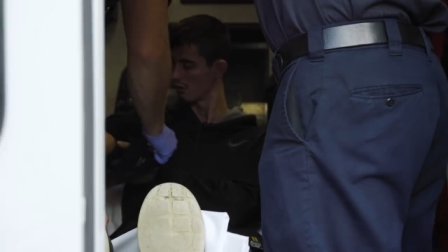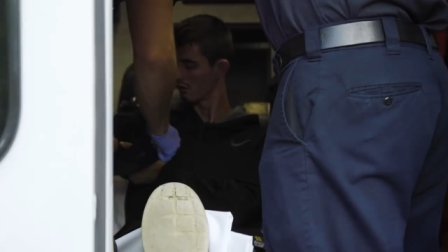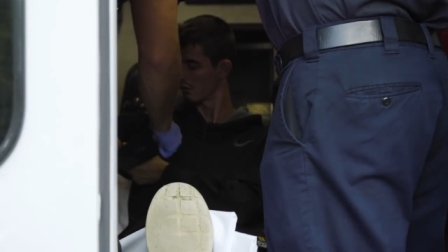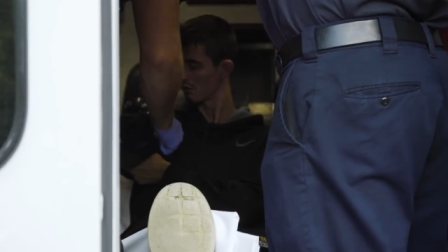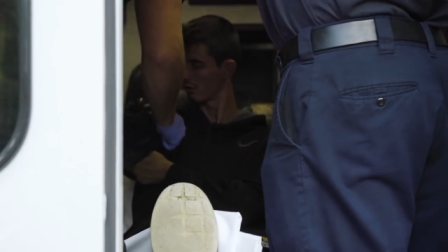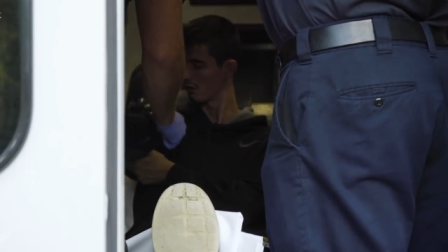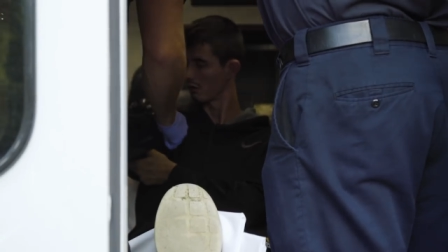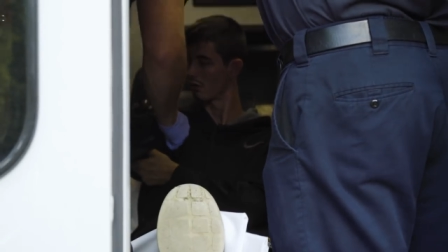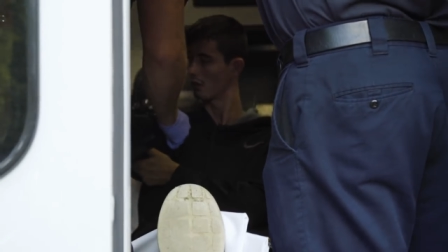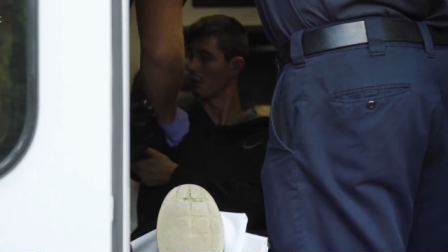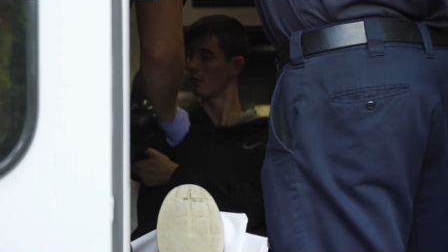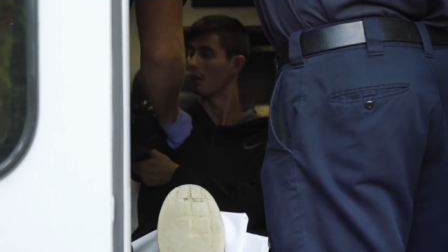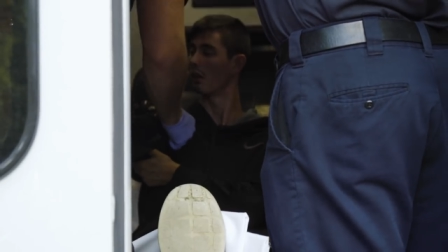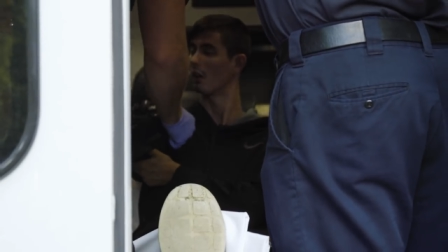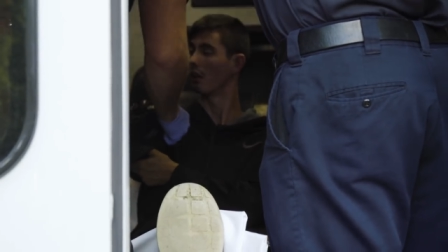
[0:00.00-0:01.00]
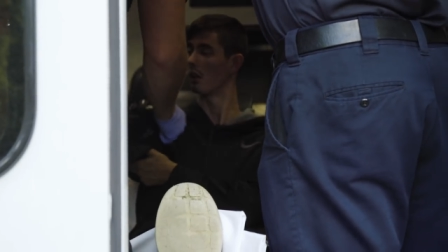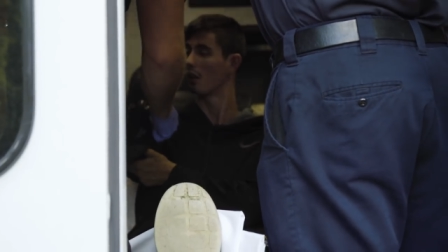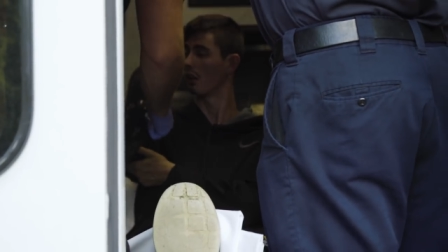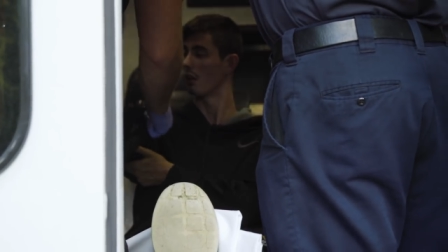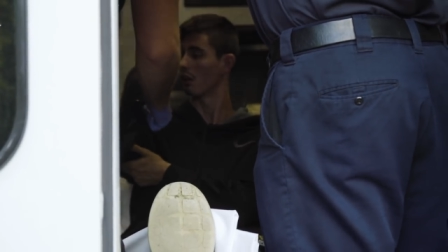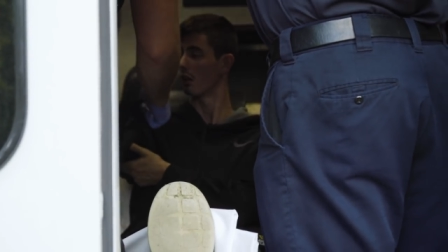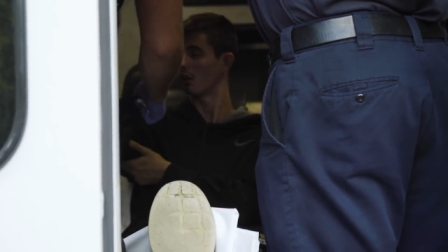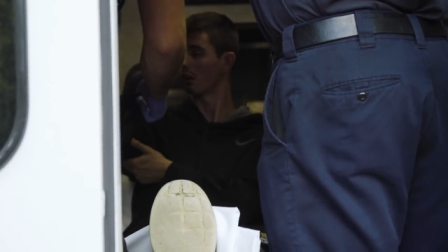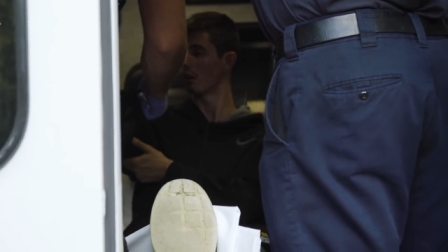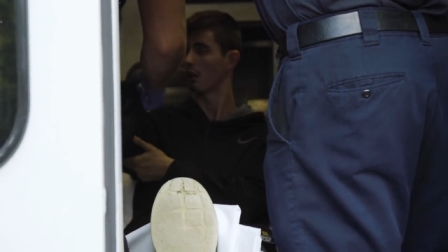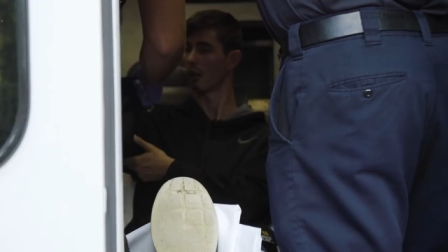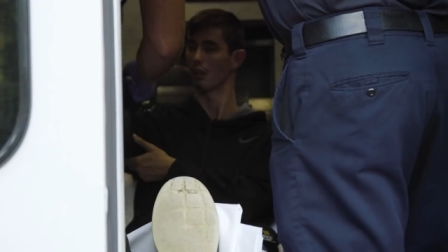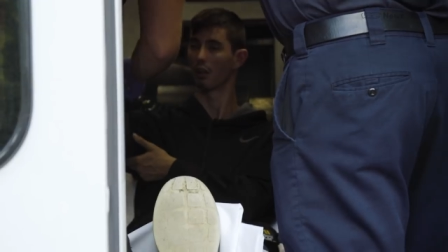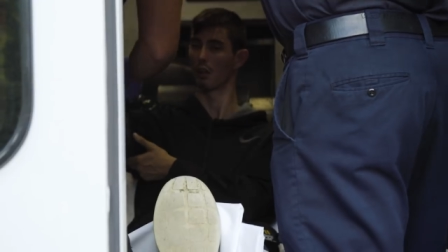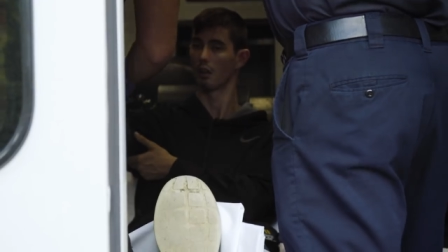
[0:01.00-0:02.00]
and addicts like Brandon, the
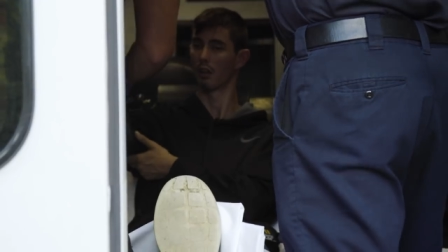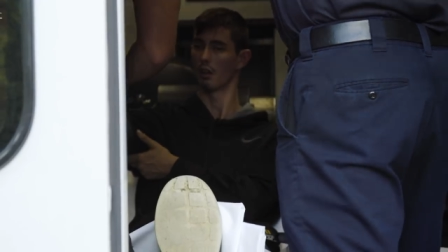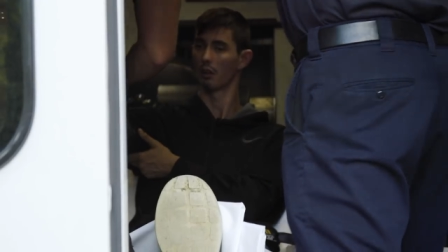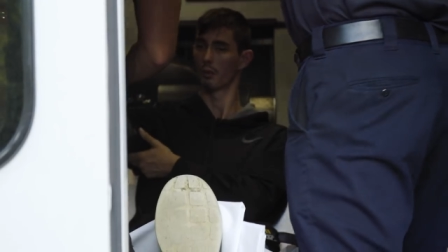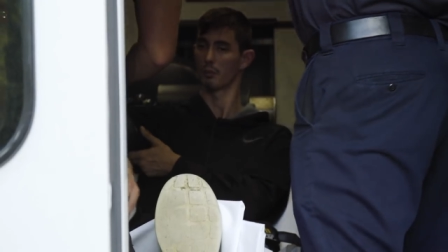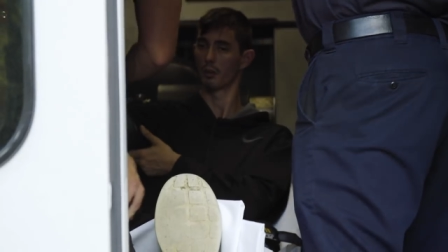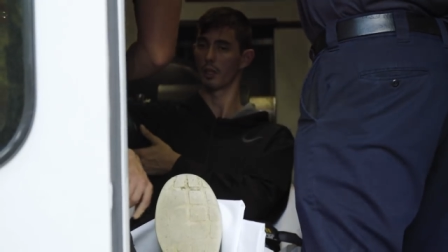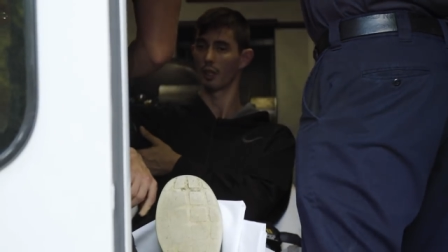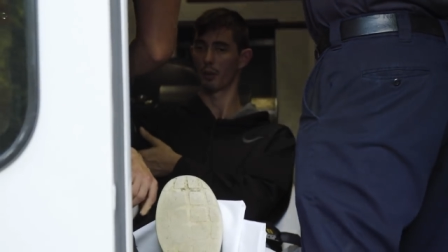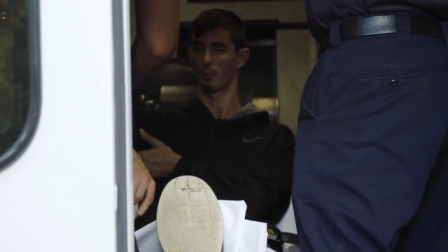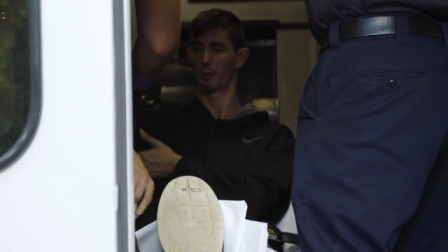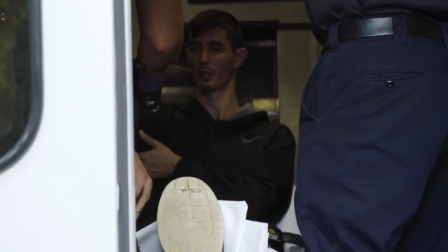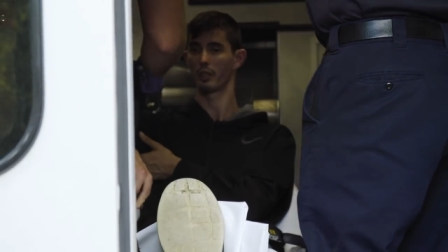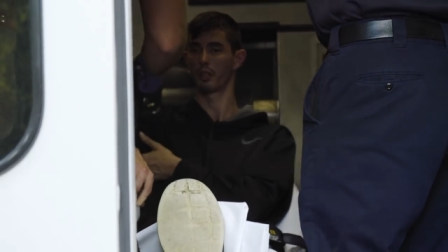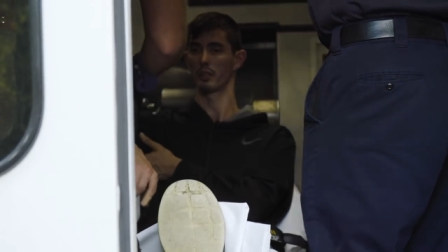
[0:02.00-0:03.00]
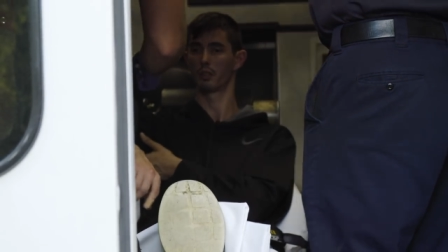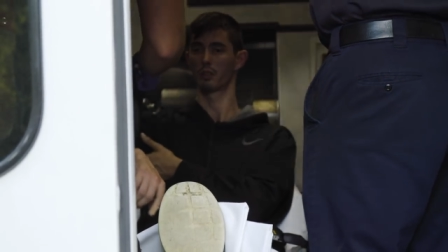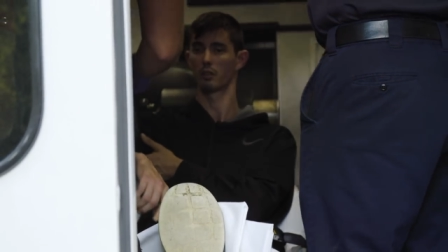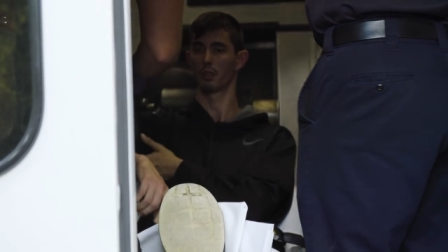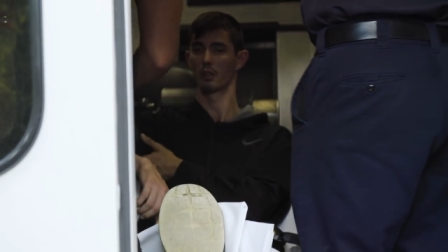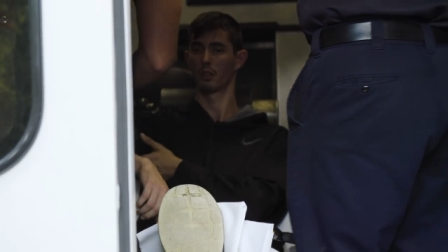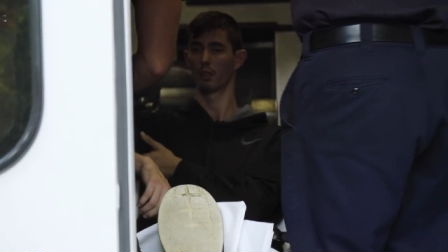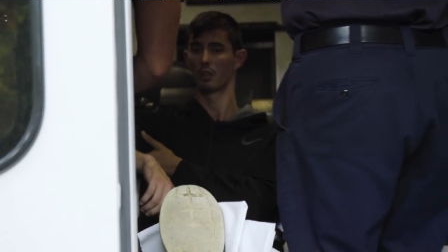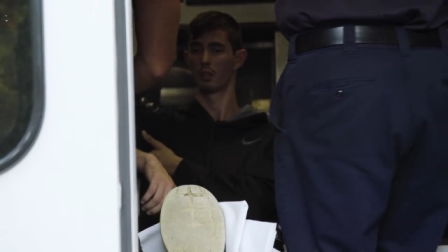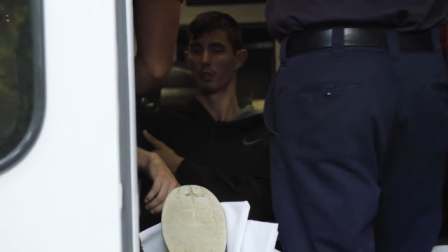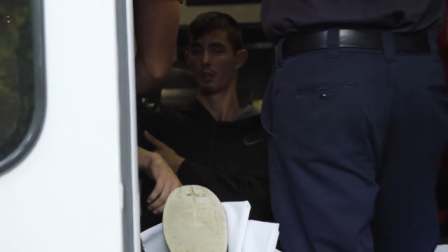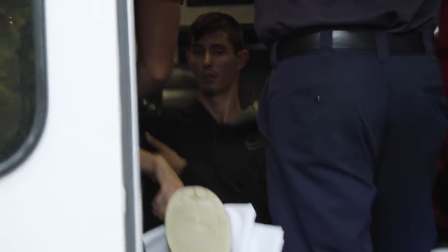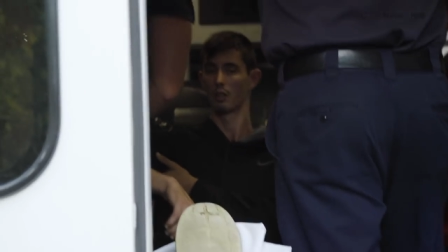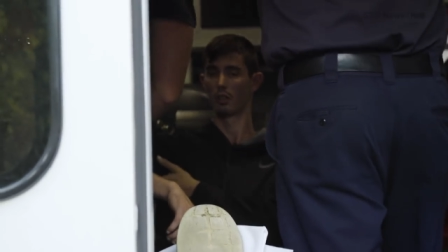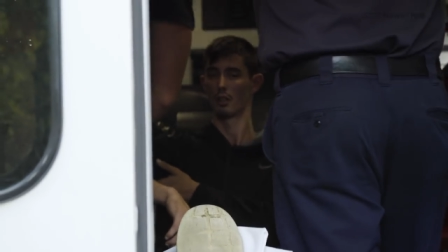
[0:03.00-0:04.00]
appearance of carfentanil presents a deadly new
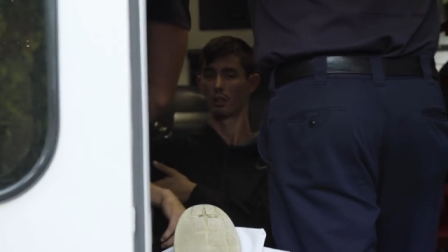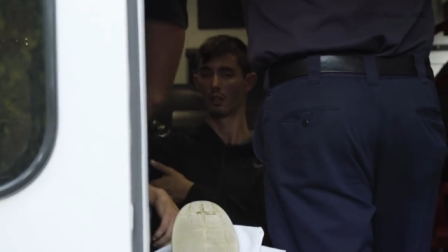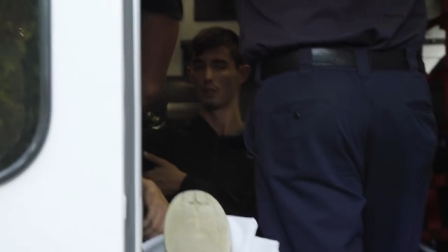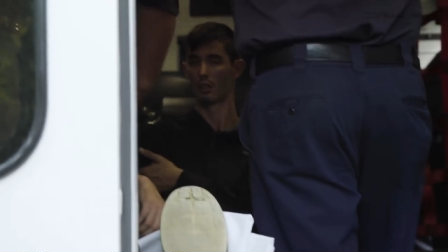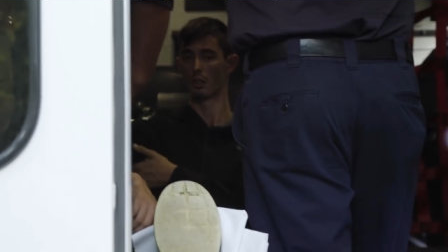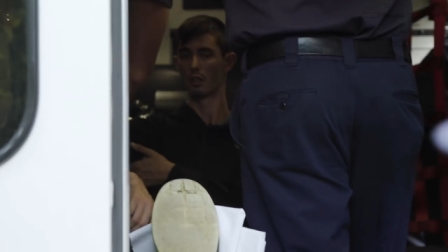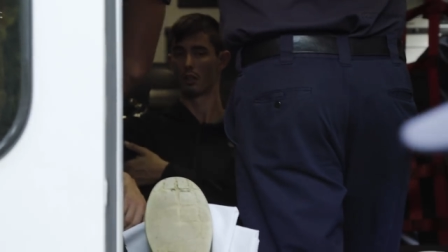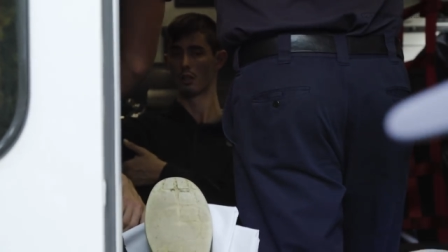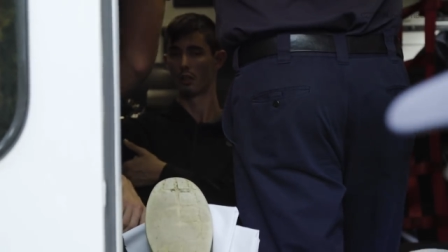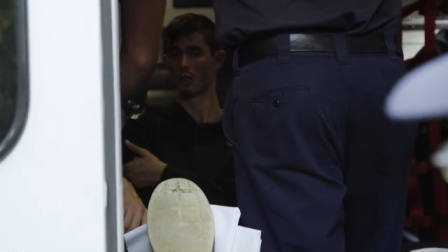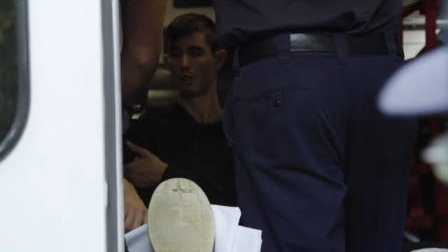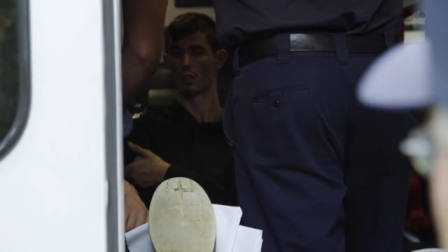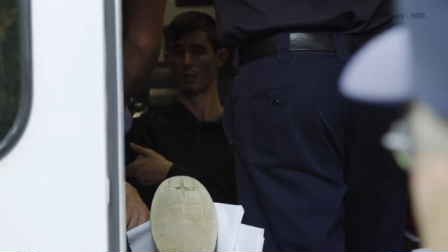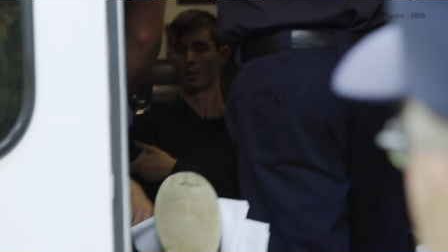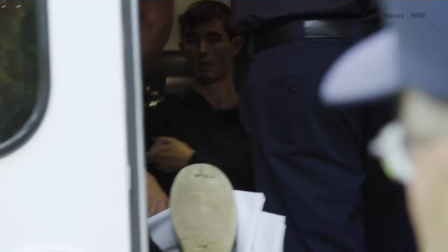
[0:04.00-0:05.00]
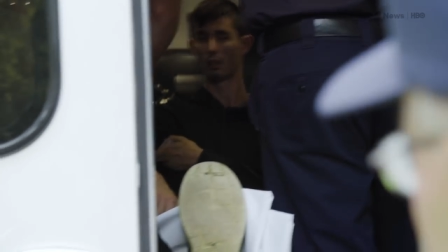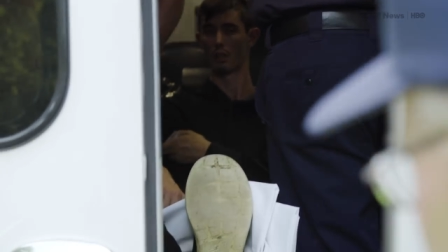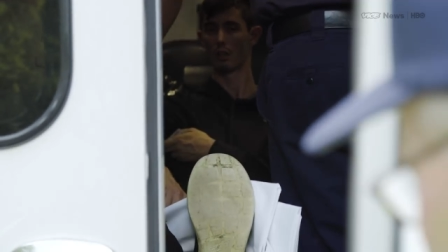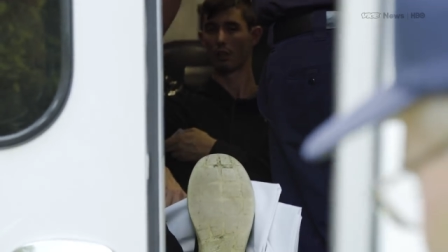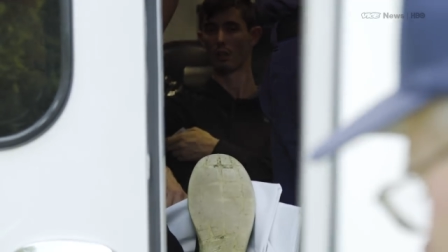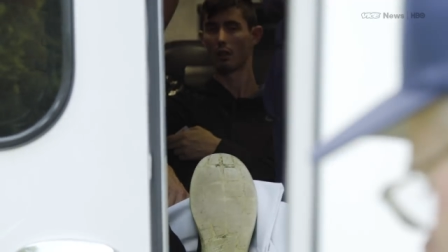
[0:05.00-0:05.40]
reality. The drug is so powerful